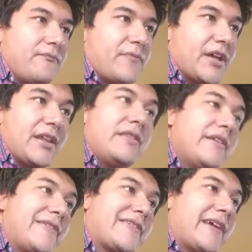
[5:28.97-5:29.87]
but in
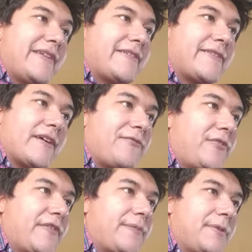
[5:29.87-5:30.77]
this case, it's at
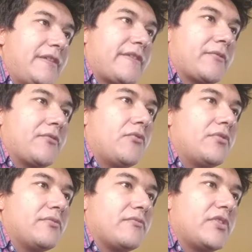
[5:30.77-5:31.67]
full speed, so we
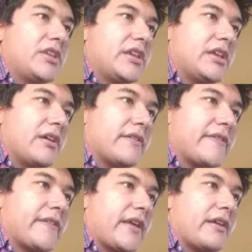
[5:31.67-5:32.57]
won't really
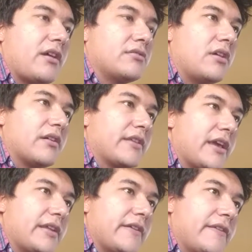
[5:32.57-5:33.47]
understand how long
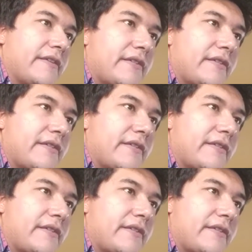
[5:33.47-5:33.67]
that is.